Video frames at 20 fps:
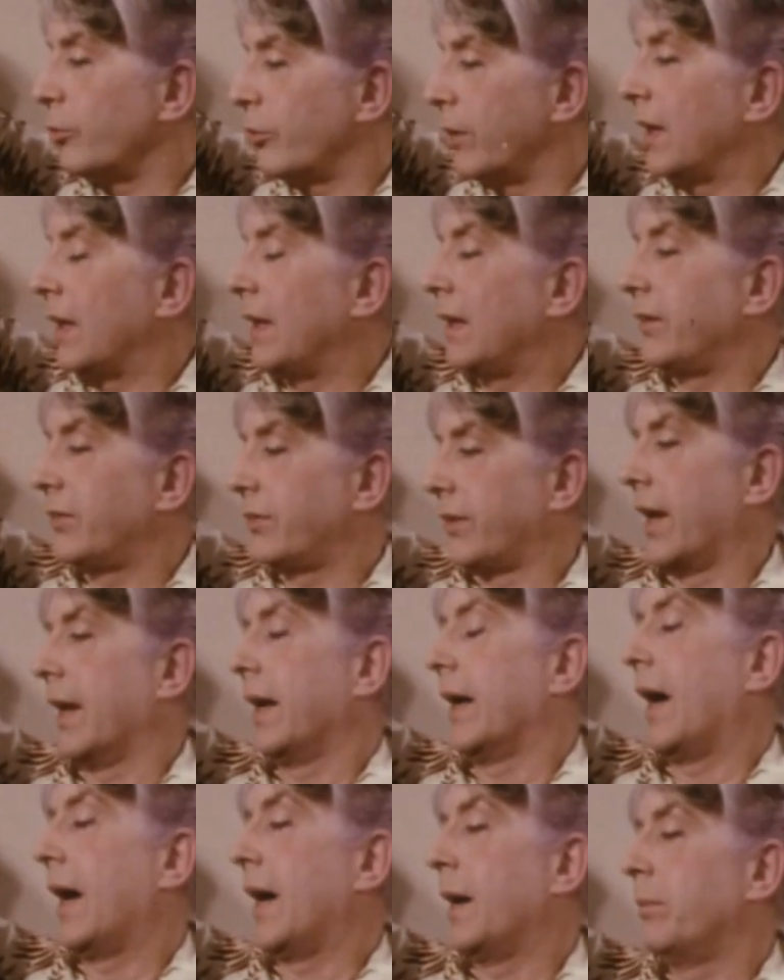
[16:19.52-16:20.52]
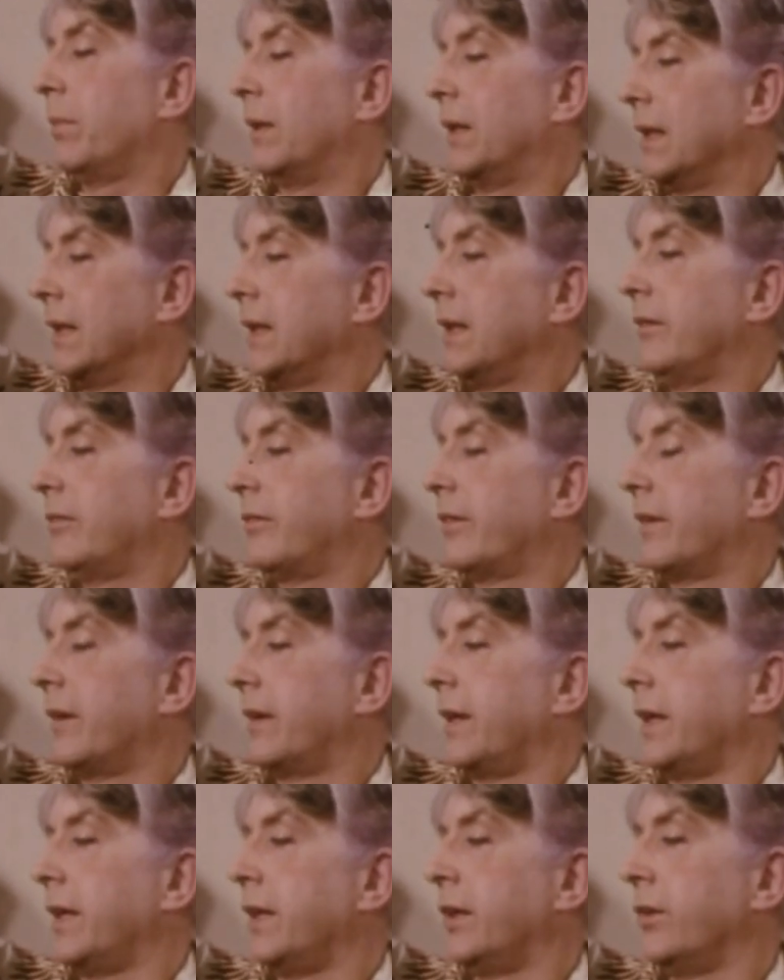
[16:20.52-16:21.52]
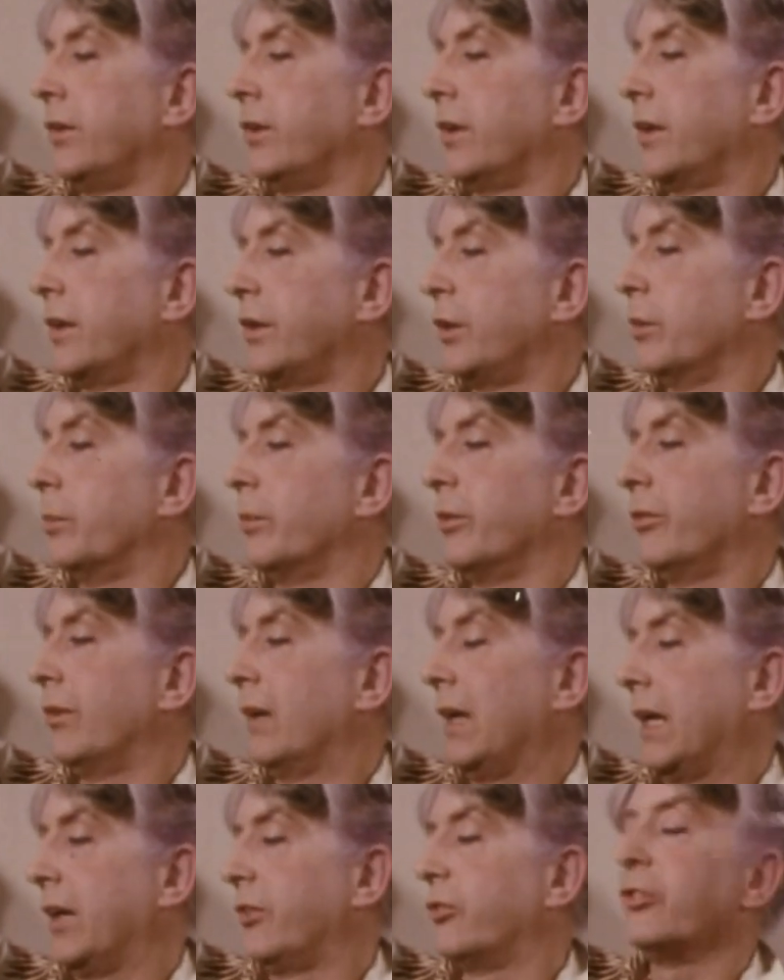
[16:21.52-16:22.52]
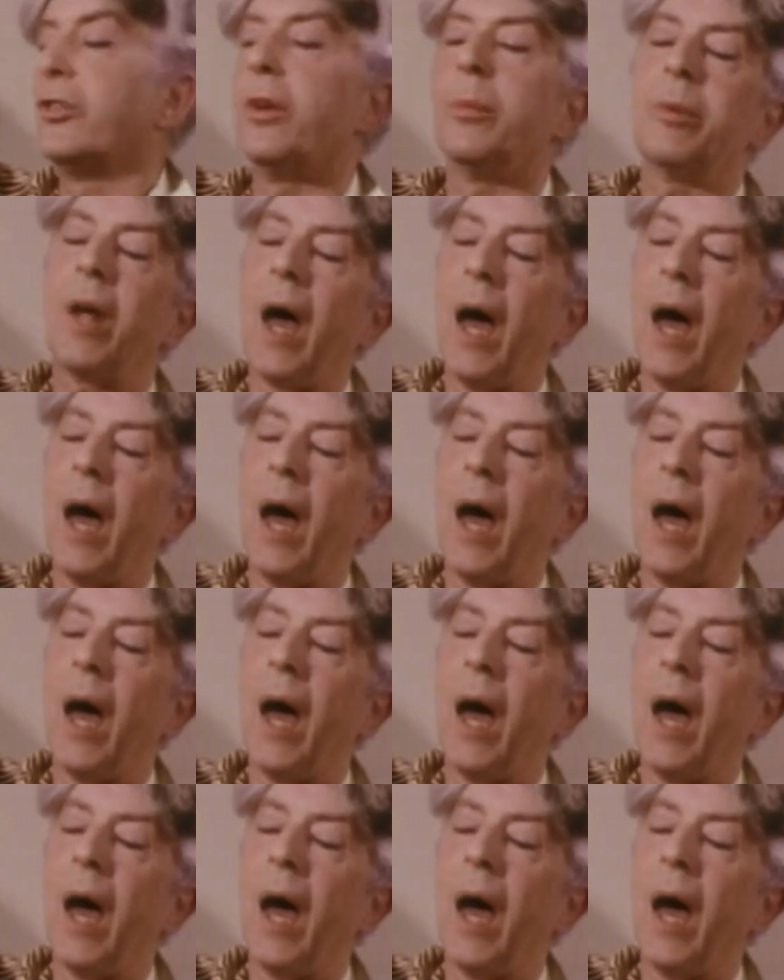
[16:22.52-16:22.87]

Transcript: really say I believe in human relationships.